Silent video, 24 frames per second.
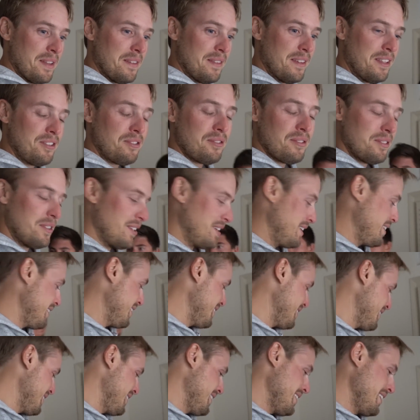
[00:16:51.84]
This is, watch that
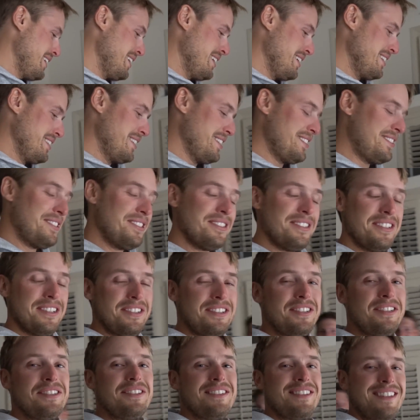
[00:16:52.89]
like dude. This is
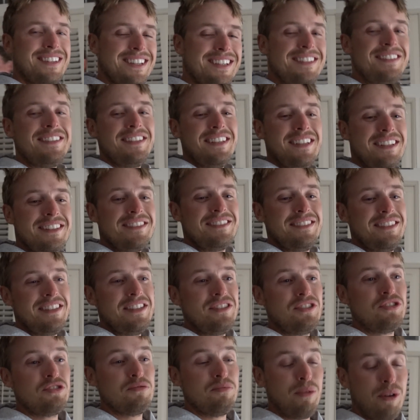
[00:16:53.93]
this is this is the
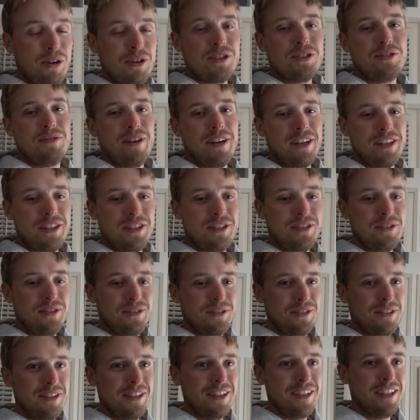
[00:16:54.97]
smartest
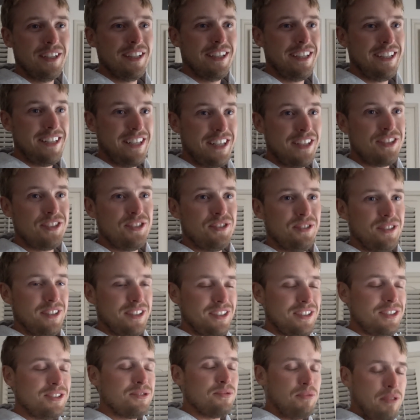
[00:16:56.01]
raccoon in history.
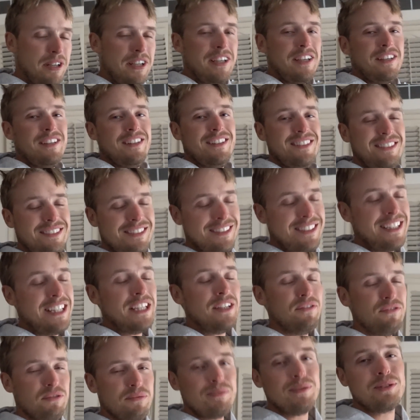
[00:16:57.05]
This is Ricky. This is the
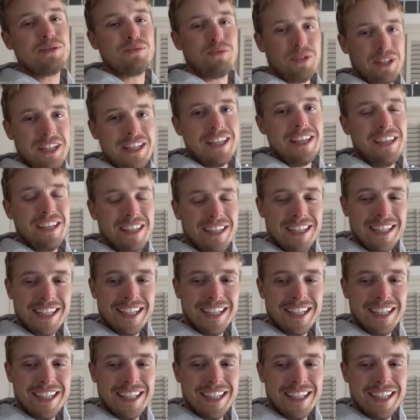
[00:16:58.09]
infamous Ricky.